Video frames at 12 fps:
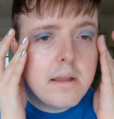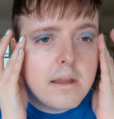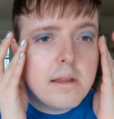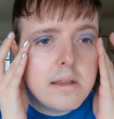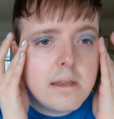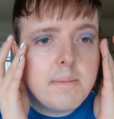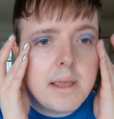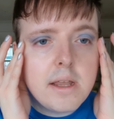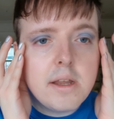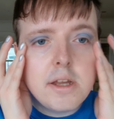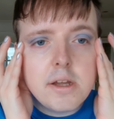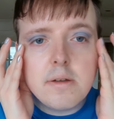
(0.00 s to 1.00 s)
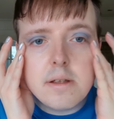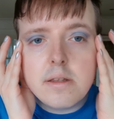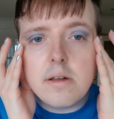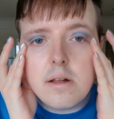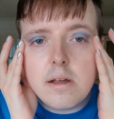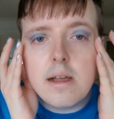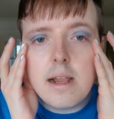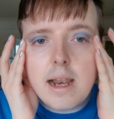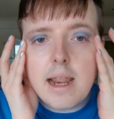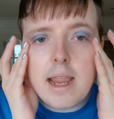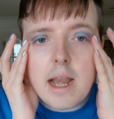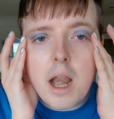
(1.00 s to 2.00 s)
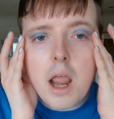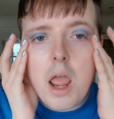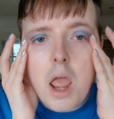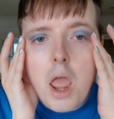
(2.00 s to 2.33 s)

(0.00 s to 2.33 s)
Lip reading: just to make sure it's all clean.